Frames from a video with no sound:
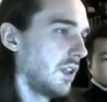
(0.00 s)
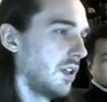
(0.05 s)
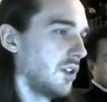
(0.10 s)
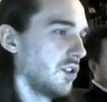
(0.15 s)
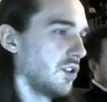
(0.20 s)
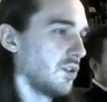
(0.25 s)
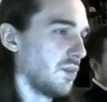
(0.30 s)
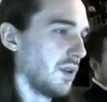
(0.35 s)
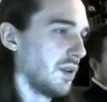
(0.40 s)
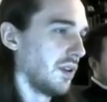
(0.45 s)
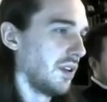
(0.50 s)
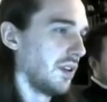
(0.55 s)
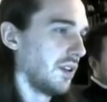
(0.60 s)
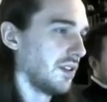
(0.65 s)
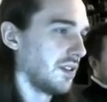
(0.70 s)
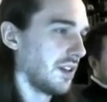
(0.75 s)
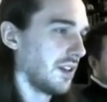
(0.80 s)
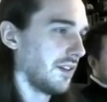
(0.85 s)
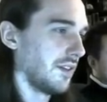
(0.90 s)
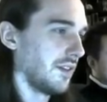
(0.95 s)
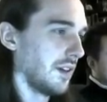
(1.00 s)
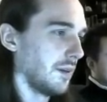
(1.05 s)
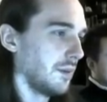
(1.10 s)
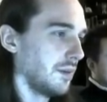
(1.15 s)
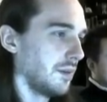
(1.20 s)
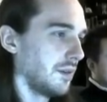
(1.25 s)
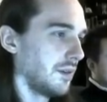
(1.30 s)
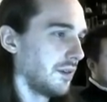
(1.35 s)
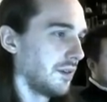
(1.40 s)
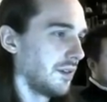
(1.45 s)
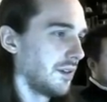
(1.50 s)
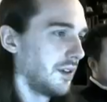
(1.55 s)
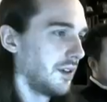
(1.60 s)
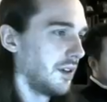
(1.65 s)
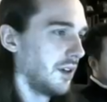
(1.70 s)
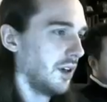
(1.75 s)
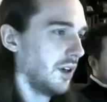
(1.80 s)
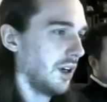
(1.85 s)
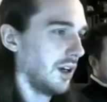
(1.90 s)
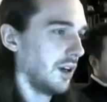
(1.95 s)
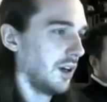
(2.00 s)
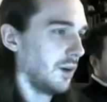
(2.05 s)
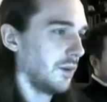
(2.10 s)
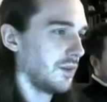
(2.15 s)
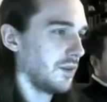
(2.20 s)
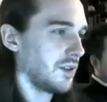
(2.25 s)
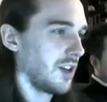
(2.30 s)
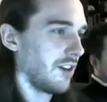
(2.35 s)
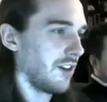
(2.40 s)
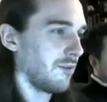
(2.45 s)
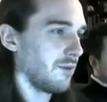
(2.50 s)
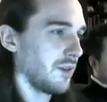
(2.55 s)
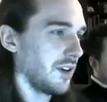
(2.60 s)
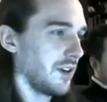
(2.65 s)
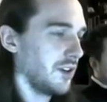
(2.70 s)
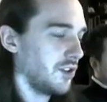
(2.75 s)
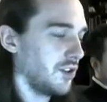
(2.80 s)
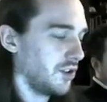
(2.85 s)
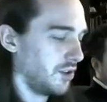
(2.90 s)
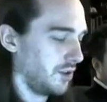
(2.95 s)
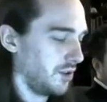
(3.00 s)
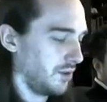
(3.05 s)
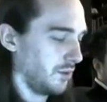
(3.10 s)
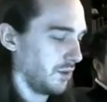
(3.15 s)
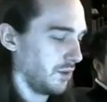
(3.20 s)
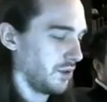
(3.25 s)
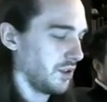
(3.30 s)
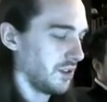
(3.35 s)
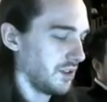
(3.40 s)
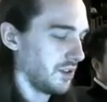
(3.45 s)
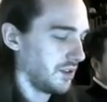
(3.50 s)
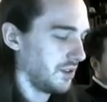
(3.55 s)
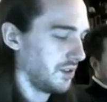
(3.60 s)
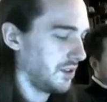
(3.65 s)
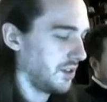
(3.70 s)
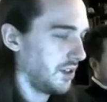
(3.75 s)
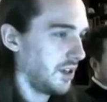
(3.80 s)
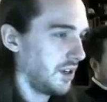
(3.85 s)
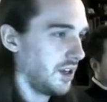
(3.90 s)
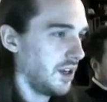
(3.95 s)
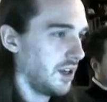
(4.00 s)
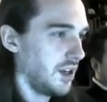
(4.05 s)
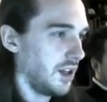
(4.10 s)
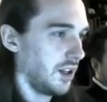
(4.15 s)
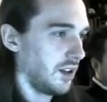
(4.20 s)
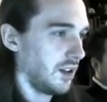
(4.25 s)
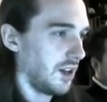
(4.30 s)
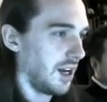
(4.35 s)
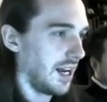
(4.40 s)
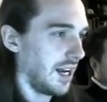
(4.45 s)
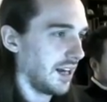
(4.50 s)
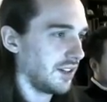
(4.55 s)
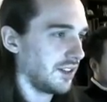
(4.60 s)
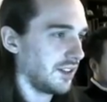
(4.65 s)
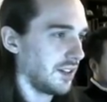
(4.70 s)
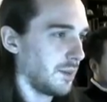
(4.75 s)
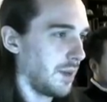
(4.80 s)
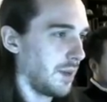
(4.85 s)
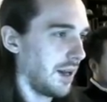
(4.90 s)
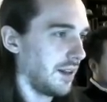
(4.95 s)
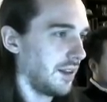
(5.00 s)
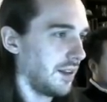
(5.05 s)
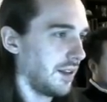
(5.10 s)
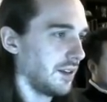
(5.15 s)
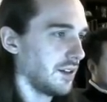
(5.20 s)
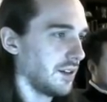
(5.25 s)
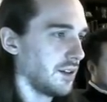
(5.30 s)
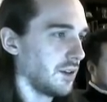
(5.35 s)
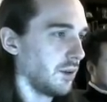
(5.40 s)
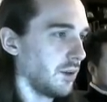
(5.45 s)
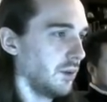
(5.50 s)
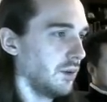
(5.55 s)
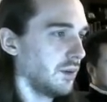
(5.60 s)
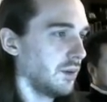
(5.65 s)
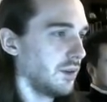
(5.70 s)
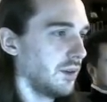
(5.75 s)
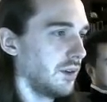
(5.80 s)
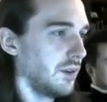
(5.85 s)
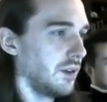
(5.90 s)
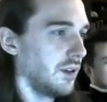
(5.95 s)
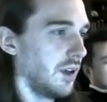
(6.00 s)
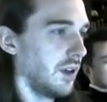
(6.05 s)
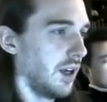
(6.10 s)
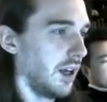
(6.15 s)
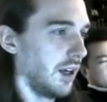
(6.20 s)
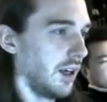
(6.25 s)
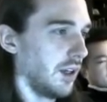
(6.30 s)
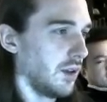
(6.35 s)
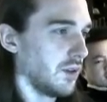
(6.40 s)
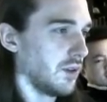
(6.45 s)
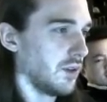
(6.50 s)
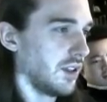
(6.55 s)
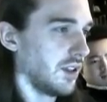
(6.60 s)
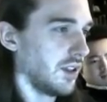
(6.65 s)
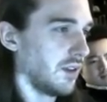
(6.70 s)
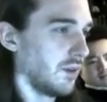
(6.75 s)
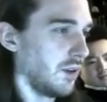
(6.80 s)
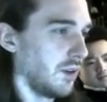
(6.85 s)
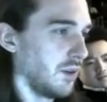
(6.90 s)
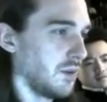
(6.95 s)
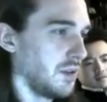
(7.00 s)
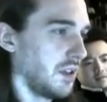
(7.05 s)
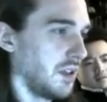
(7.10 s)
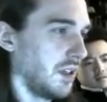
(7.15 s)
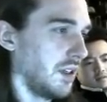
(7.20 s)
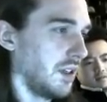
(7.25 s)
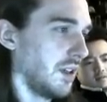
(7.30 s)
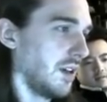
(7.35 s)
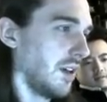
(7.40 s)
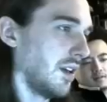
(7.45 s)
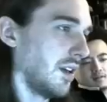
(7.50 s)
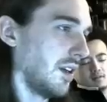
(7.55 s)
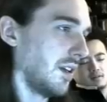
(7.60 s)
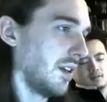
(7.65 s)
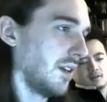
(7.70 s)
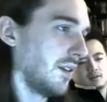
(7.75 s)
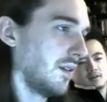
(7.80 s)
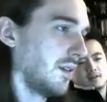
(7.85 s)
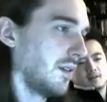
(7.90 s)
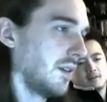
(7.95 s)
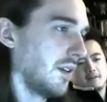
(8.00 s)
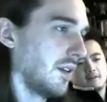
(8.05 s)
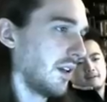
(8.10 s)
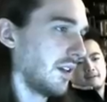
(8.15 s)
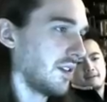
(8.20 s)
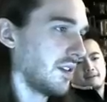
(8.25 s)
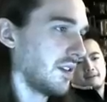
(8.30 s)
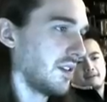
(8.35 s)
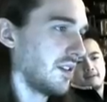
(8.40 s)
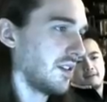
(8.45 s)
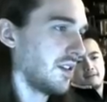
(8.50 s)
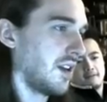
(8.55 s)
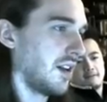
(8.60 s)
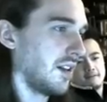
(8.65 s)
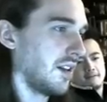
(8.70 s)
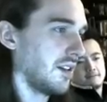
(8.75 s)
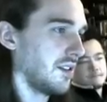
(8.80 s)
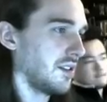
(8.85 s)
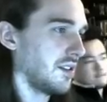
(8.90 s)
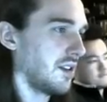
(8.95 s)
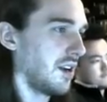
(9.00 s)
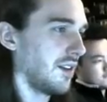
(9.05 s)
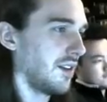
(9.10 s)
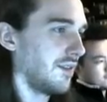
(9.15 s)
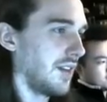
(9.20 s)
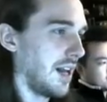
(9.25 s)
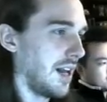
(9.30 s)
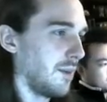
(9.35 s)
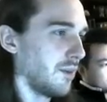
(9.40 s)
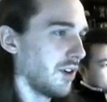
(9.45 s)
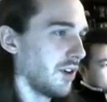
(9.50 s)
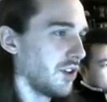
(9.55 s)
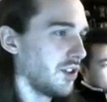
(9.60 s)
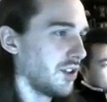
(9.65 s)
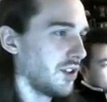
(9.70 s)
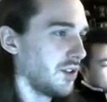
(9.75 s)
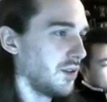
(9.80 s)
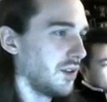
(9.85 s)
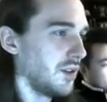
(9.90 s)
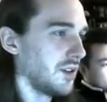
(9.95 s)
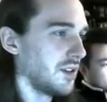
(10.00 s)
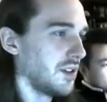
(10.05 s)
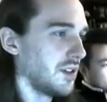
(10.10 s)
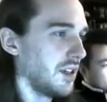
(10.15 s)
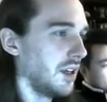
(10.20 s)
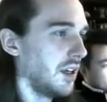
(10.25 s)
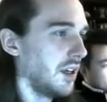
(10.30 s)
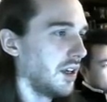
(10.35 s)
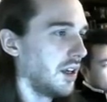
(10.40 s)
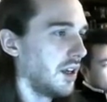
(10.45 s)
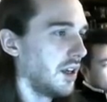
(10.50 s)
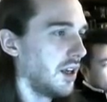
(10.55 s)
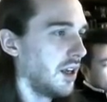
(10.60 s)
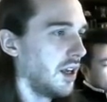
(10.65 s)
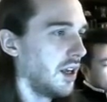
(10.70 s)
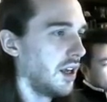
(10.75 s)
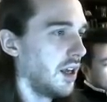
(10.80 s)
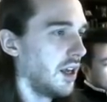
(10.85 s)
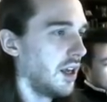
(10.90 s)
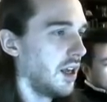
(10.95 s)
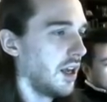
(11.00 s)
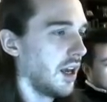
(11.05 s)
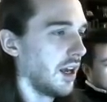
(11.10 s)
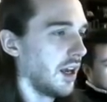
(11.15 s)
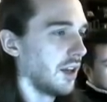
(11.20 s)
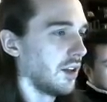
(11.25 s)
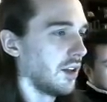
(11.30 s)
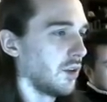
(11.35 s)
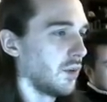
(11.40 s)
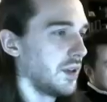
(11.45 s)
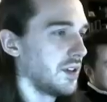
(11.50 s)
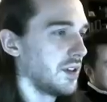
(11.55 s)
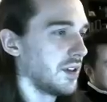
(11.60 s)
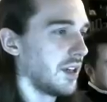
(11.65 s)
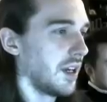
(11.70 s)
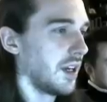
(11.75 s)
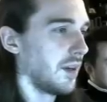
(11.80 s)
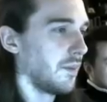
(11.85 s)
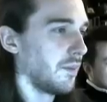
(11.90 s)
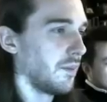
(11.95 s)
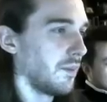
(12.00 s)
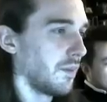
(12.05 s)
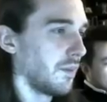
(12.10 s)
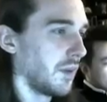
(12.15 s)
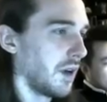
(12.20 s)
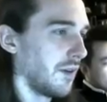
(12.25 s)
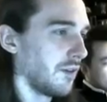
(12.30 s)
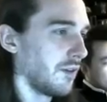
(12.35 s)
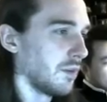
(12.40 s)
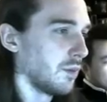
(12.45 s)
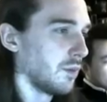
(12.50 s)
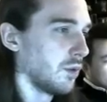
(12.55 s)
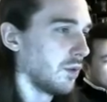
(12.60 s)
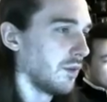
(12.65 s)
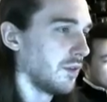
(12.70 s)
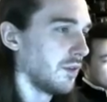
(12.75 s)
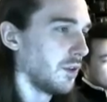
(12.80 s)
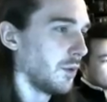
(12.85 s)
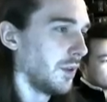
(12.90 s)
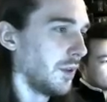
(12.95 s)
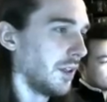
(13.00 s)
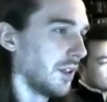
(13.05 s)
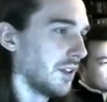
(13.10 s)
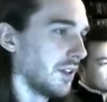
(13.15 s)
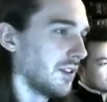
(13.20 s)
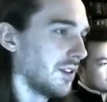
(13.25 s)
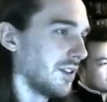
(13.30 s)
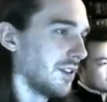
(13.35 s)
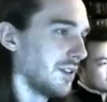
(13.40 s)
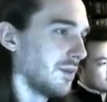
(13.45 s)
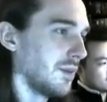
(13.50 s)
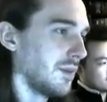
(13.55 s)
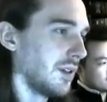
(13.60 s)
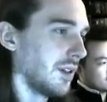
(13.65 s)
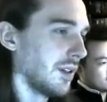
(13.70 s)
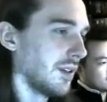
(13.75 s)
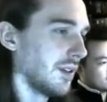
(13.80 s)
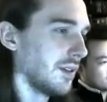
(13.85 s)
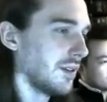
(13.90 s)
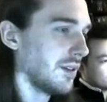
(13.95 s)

building stuff up with soft brush, which is not actually a bad thing to do. Using because this is not a flat brush, as you can see, and the reason I'm comfortable with doing this is because